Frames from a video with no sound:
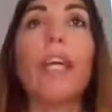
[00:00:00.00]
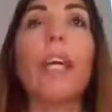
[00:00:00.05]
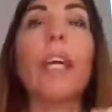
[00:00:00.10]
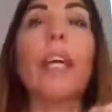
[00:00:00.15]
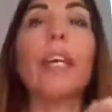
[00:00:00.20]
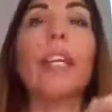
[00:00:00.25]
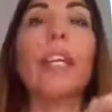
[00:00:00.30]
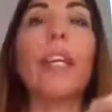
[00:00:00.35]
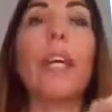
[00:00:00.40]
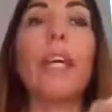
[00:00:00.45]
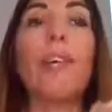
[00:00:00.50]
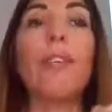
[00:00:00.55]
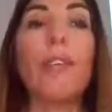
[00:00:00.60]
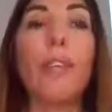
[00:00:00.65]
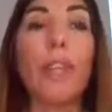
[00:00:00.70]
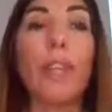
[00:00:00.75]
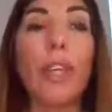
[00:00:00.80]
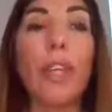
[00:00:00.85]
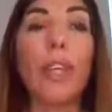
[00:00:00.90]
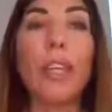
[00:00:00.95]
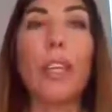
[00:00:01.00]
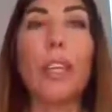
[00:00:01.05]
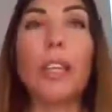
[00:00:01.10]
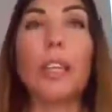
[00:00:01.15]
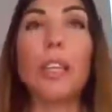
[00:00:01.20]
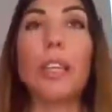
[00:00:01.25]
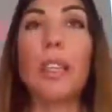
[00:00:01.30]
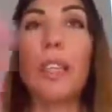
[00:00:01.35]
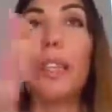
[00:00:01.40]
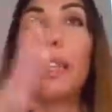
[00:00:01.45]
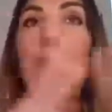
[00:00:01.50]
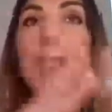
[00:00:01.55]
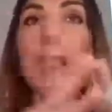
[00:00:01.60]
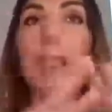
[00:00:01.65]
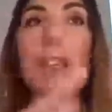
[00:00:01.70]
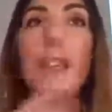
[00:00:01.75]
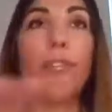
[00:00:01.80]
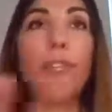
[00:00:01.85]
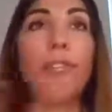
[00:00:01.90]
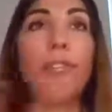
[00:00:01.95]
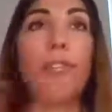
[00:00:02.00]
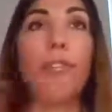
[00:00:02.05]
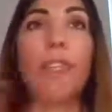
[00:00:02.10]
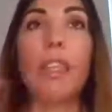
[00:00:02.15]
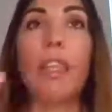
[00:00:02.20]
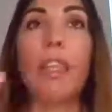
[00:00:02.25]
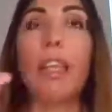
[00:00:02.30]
and everything is lovely,